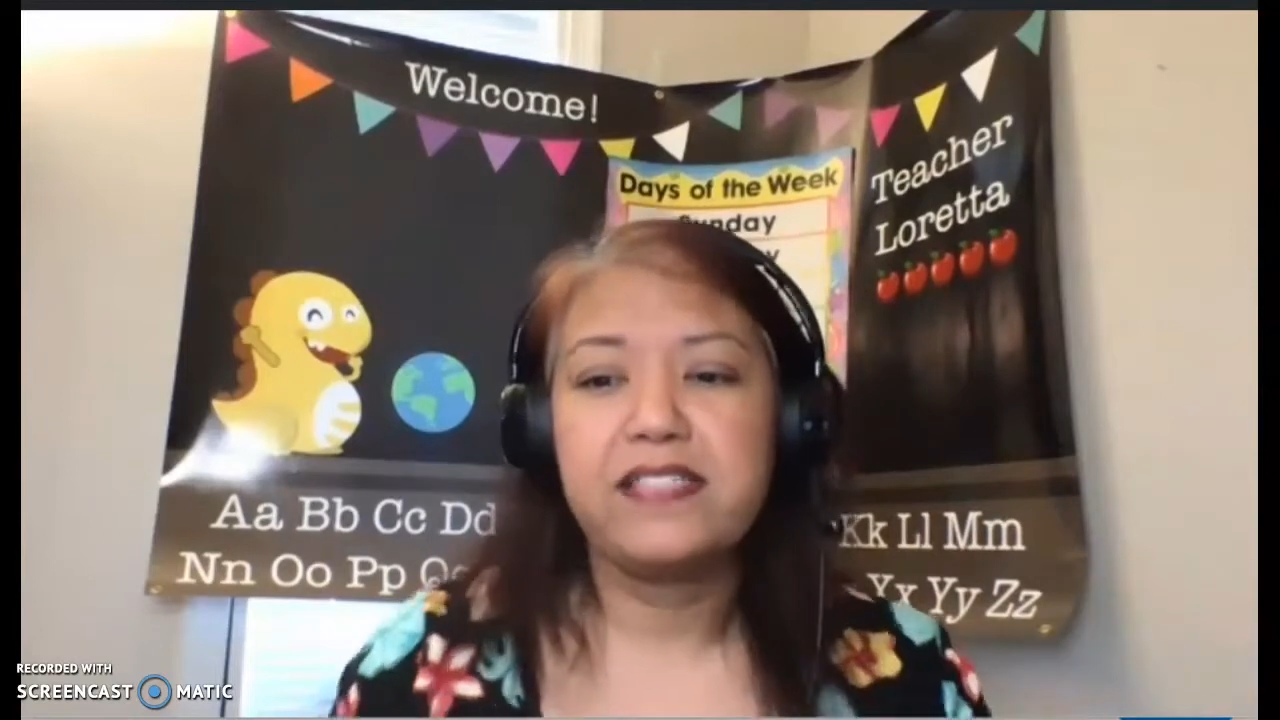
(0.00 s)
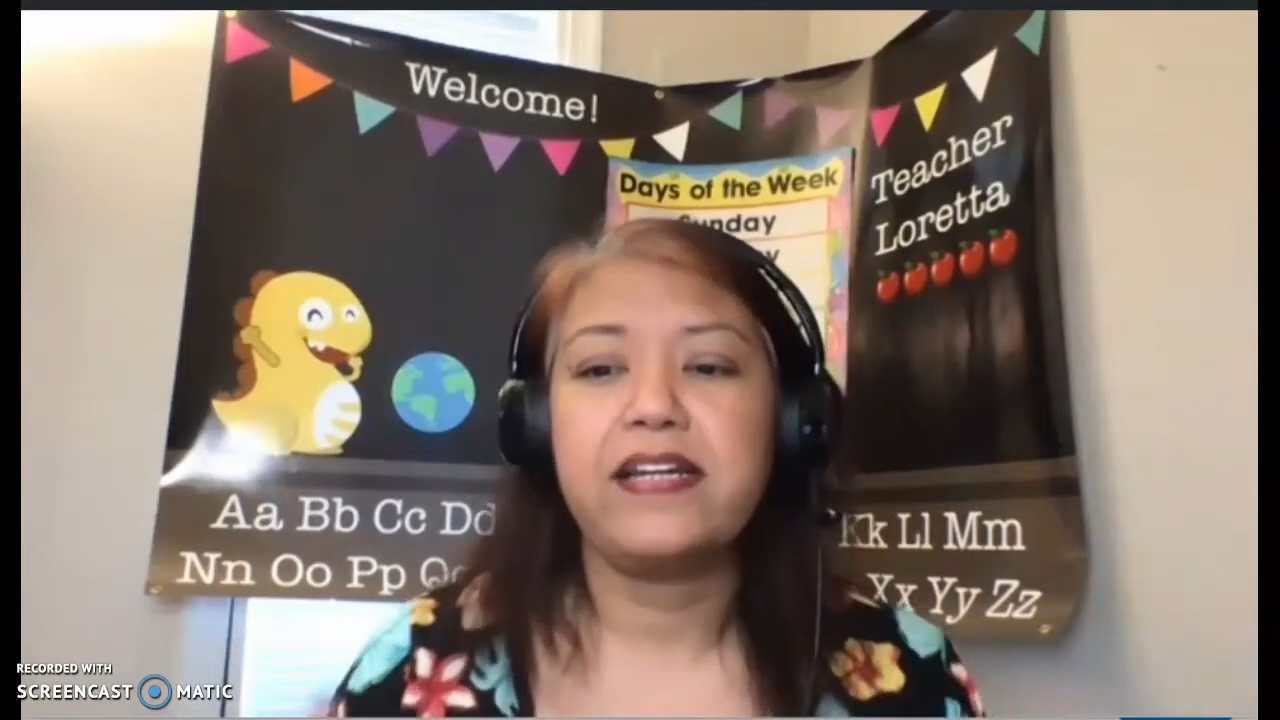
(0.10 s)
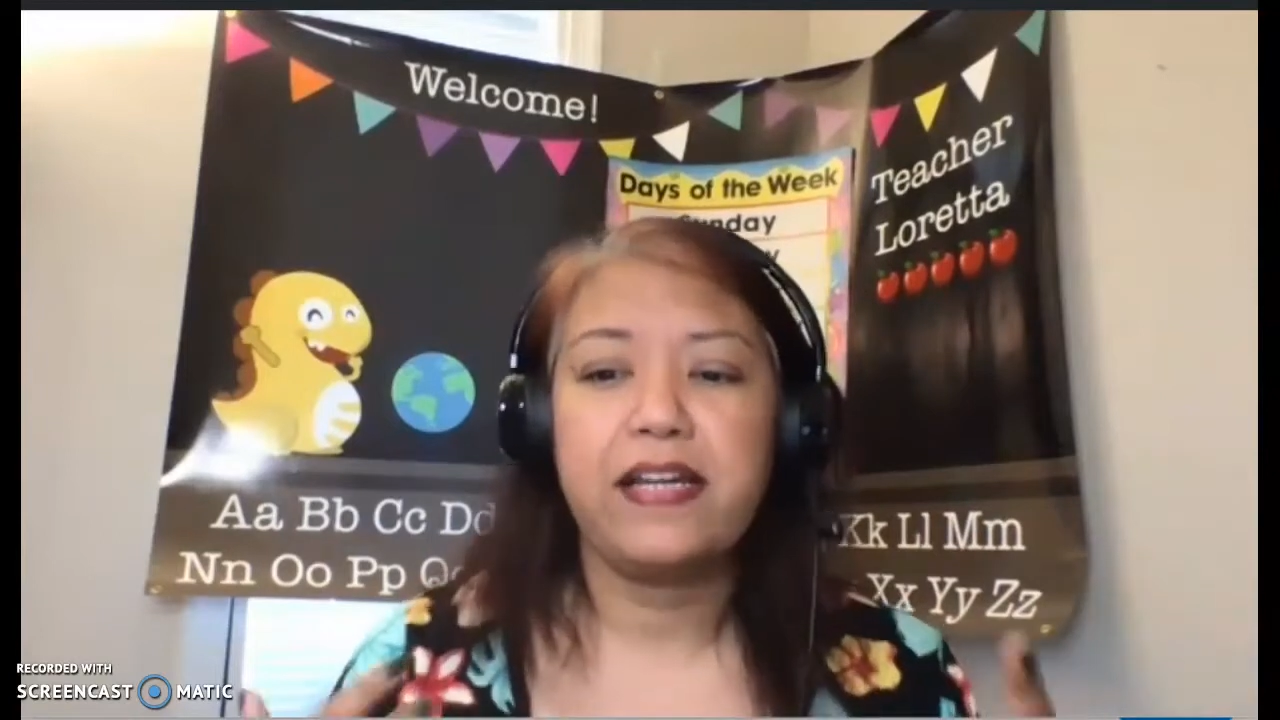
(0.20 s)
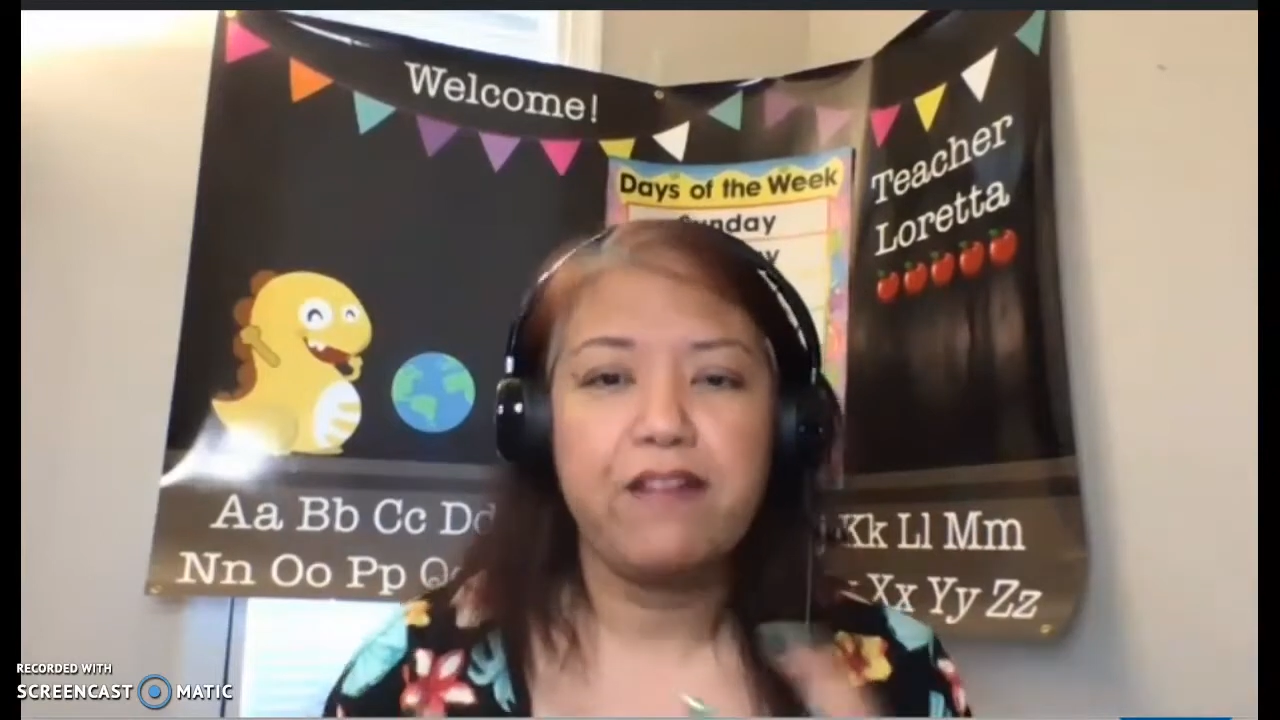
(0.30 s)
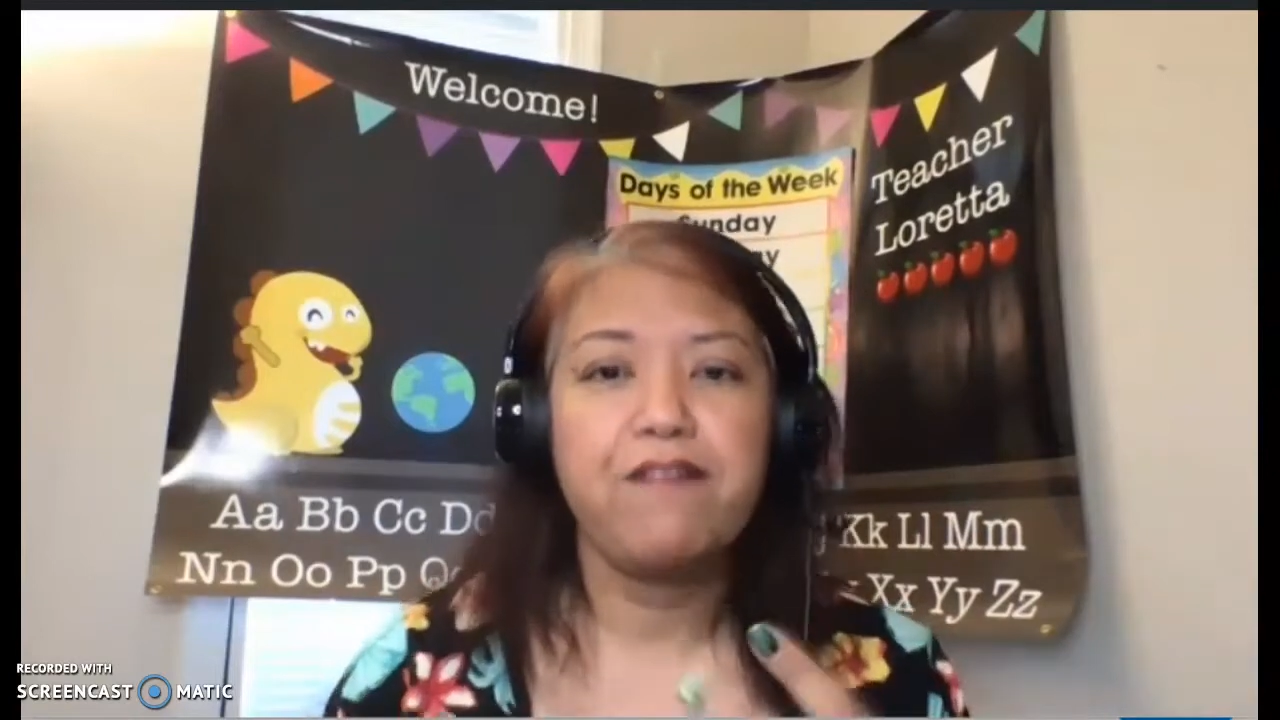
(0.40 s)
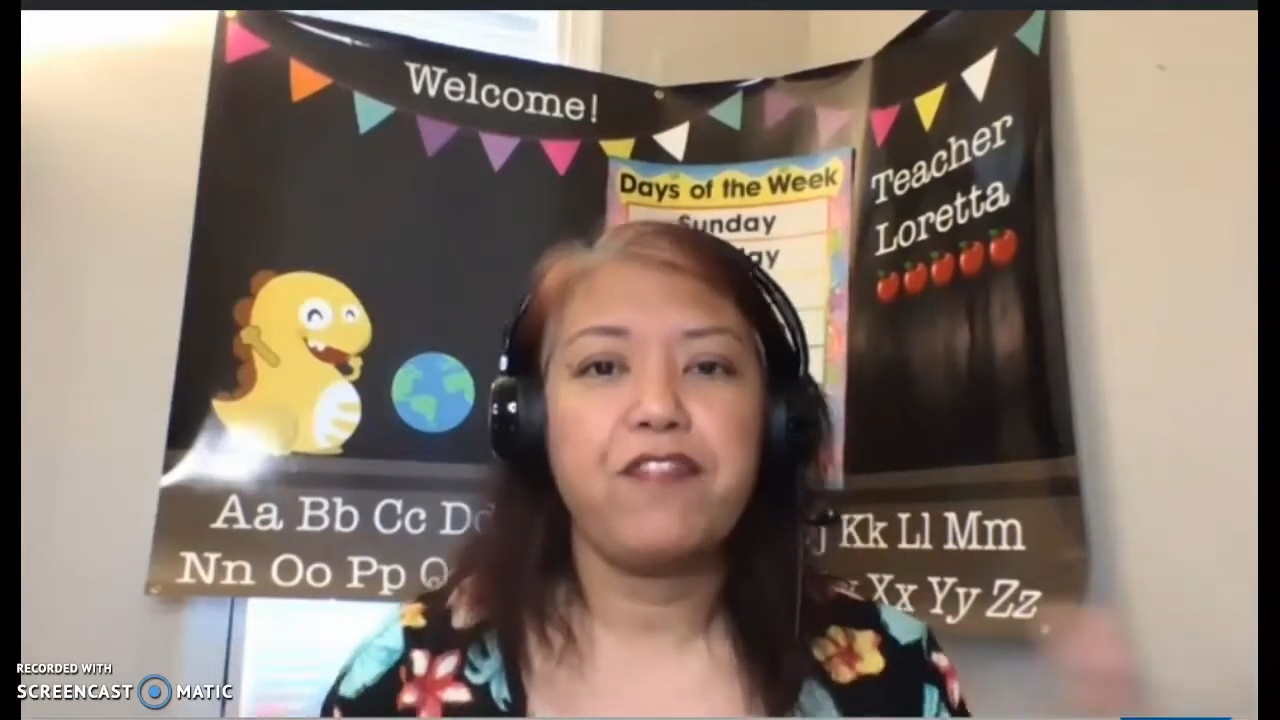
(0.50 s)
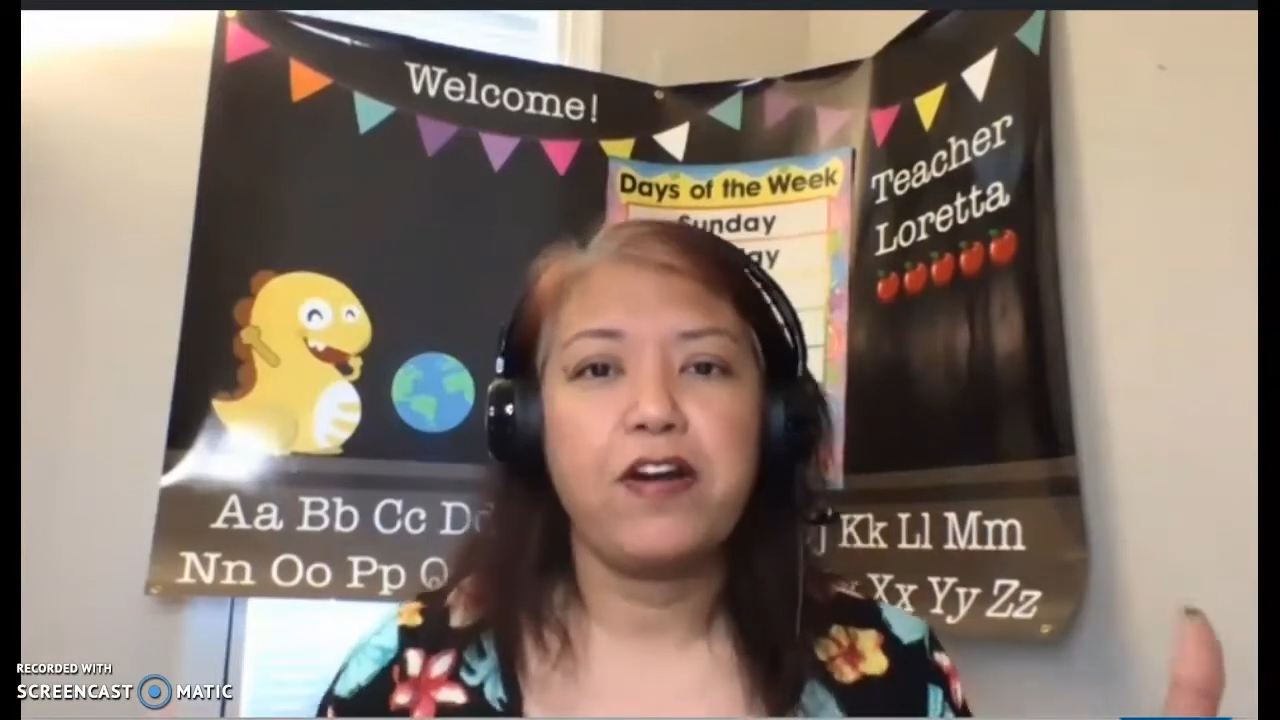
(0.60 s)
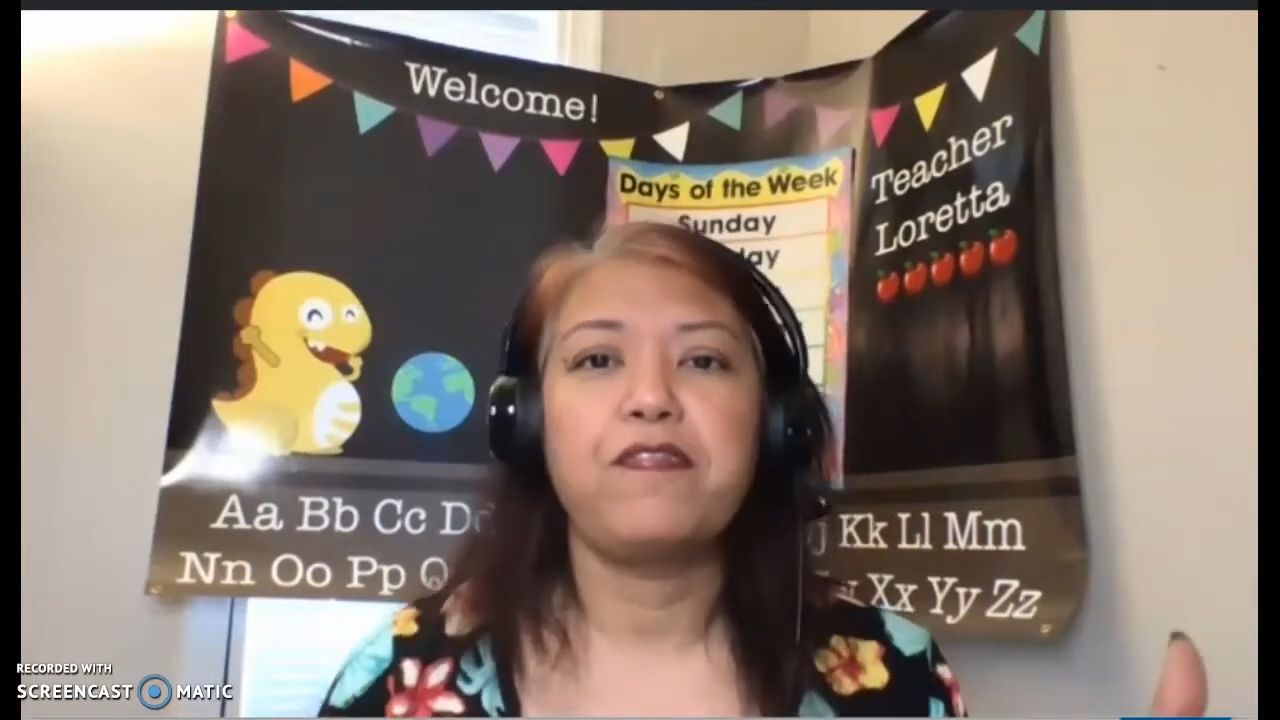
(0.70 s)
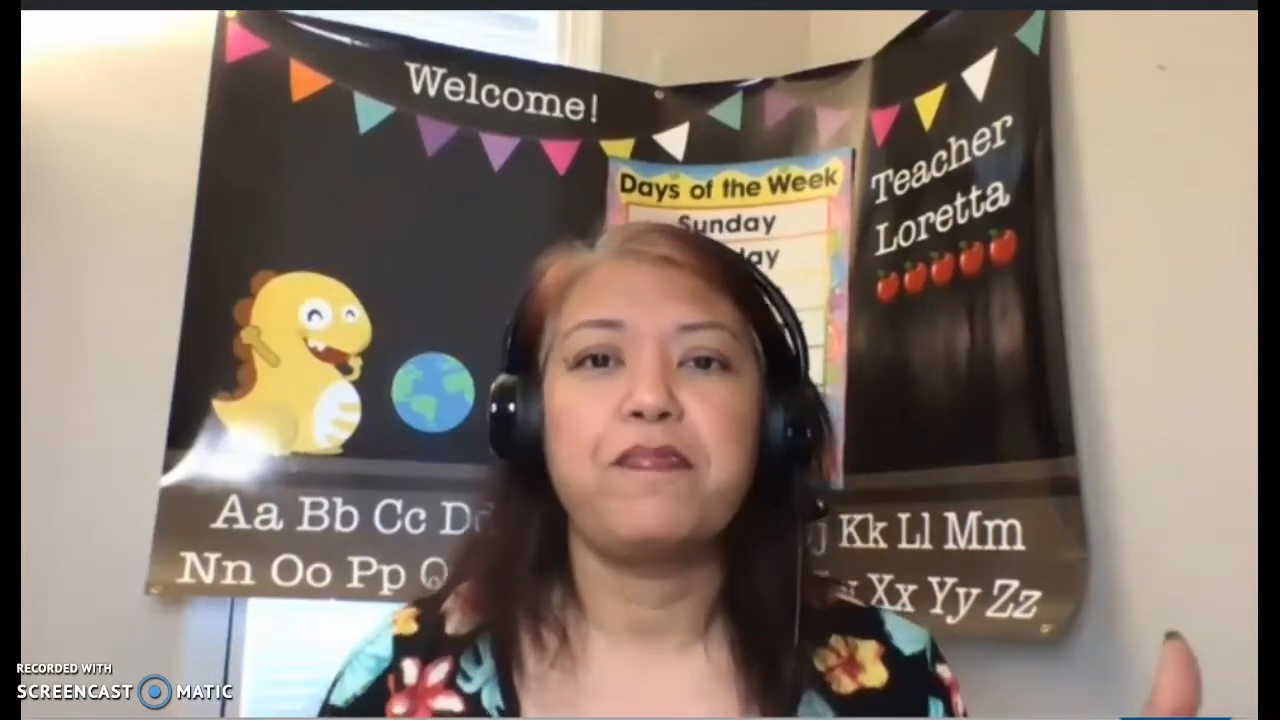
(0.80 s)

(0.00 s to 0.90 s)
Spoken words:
sitting in front of